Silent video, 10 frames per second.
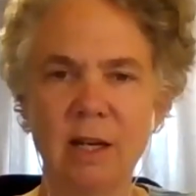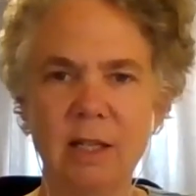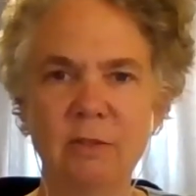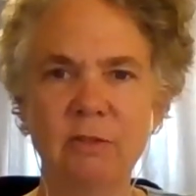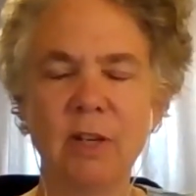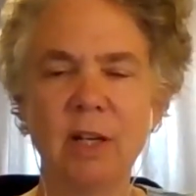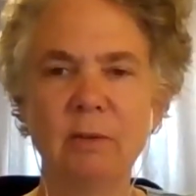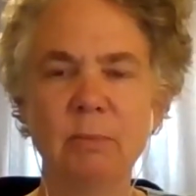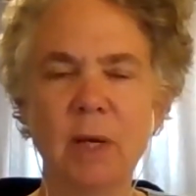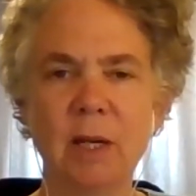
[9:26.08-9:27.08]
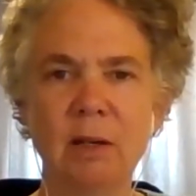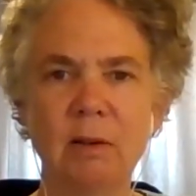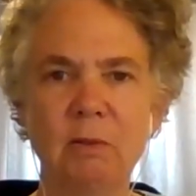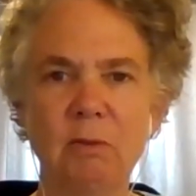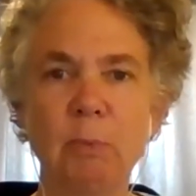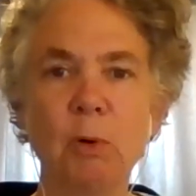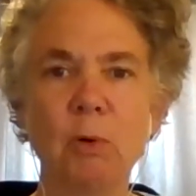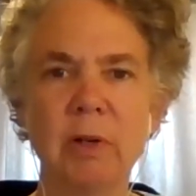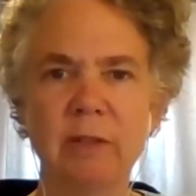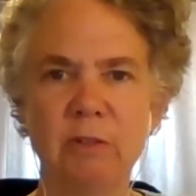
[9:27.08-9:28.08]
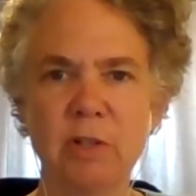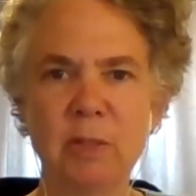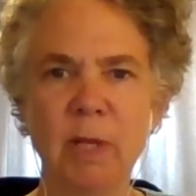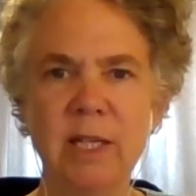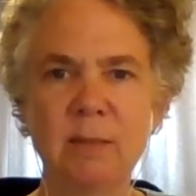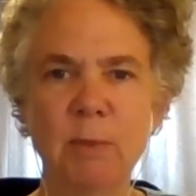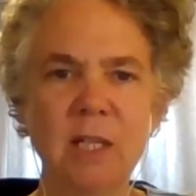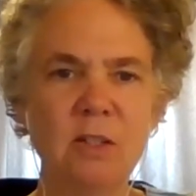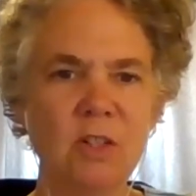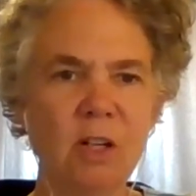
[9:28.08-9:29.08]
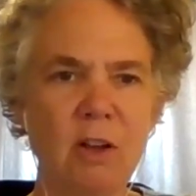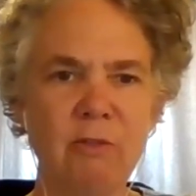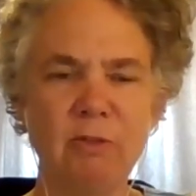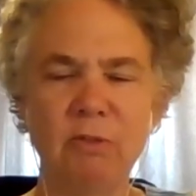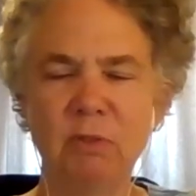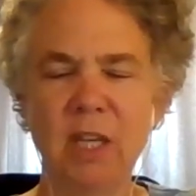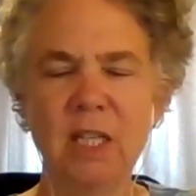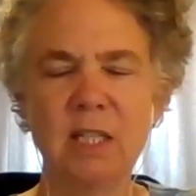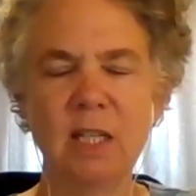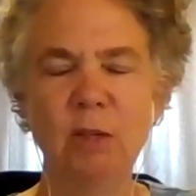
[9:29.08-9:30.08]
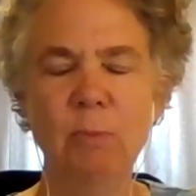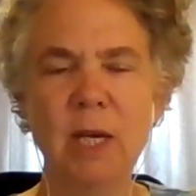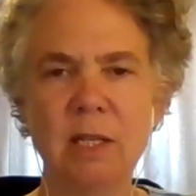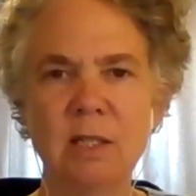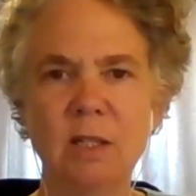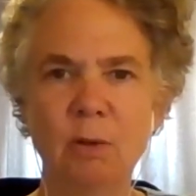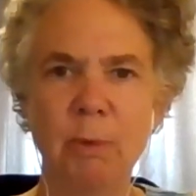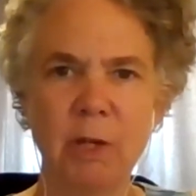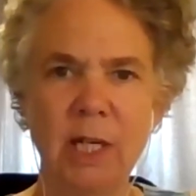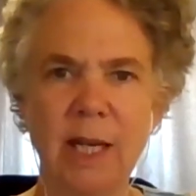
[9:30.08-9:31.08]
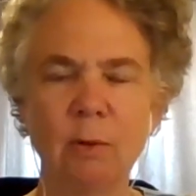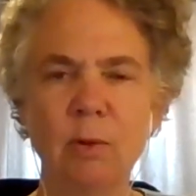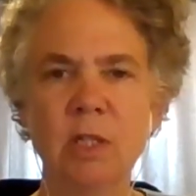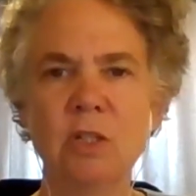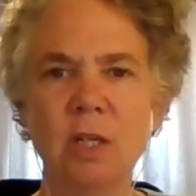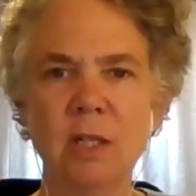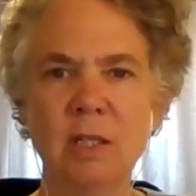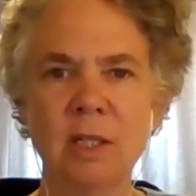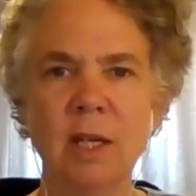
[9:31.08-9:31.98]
kind of rapport in the first place, because there's a lot of things that you miss, body language and